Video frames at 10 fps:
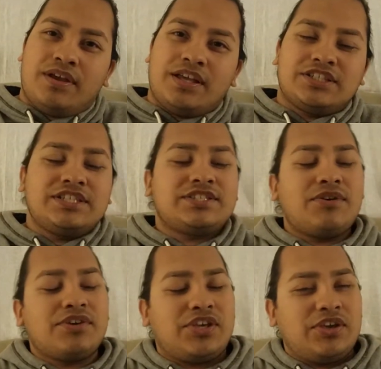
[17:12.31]
She's
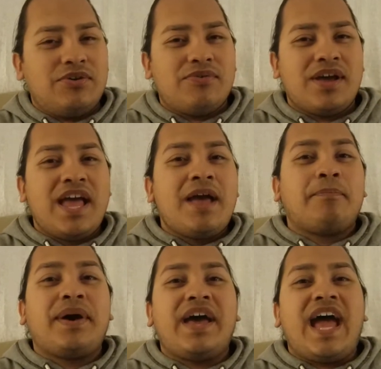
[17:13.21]
so cute.
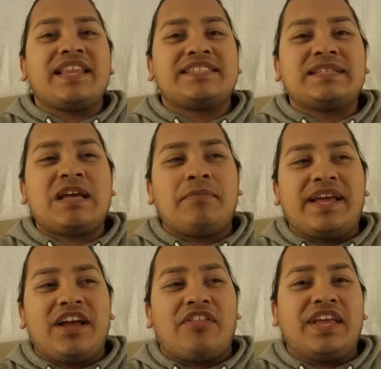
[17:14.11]
But at the same time,
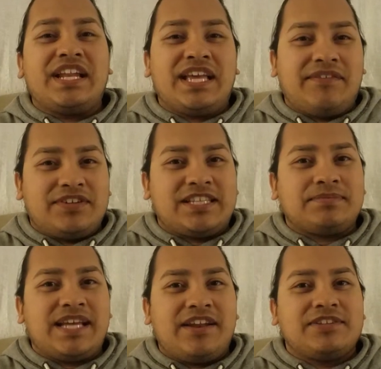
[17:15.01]
like, are they going to give her
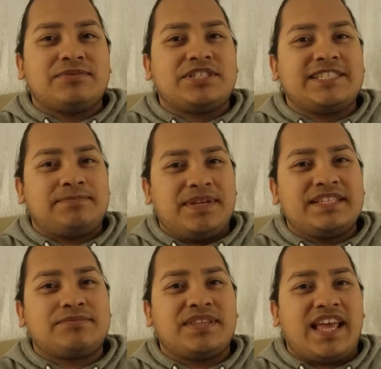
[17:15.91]
subtitles when she
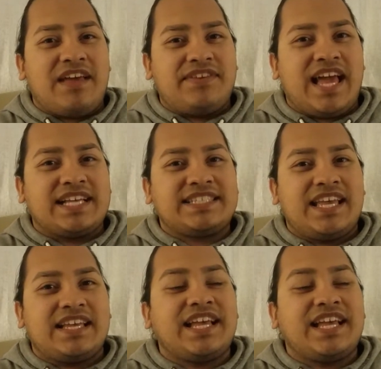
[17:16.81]
speaks with a heavy accent?